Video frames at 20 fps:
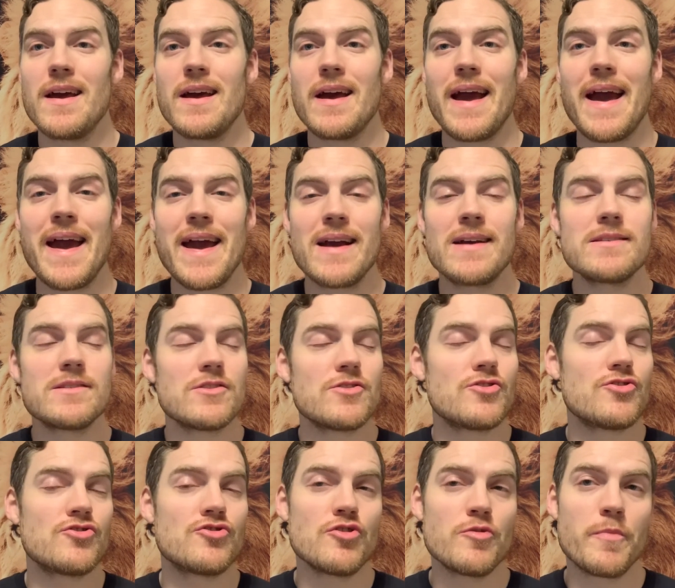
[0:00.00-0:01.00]
eggs,
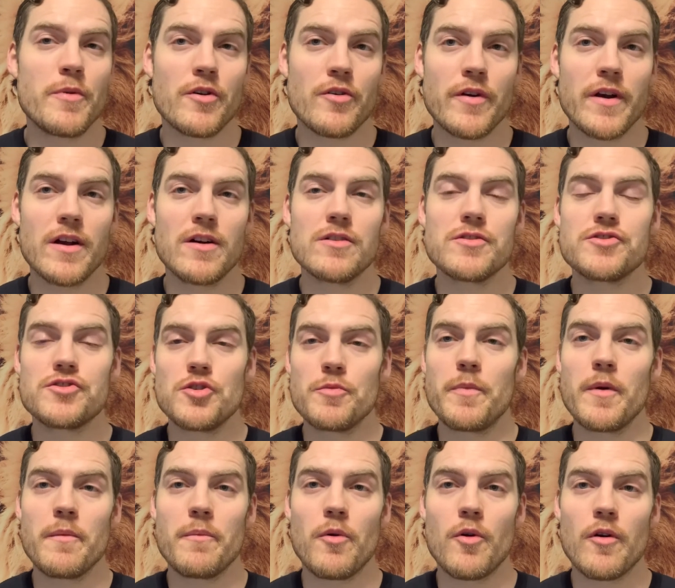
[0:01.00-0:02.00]
super critical, super
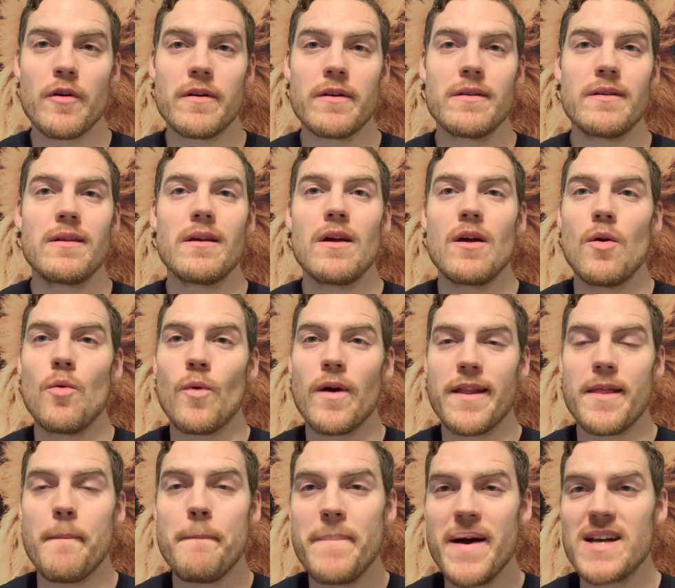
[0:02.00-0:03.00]
important, one of
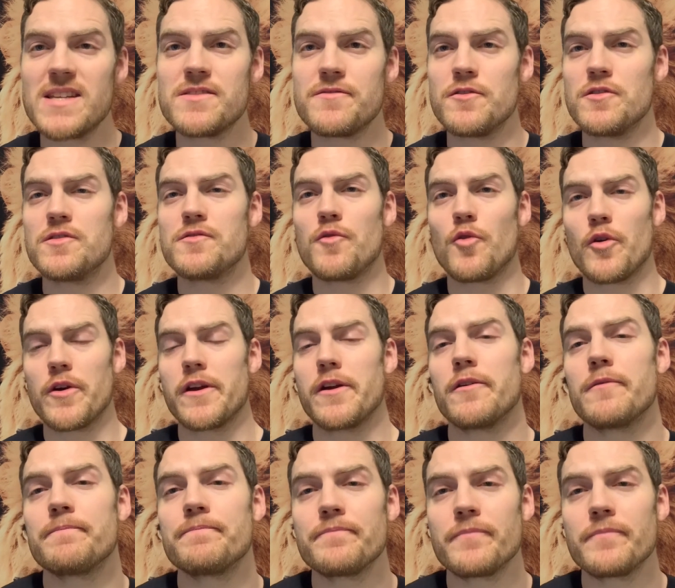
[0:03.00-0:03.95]
the best foods for you.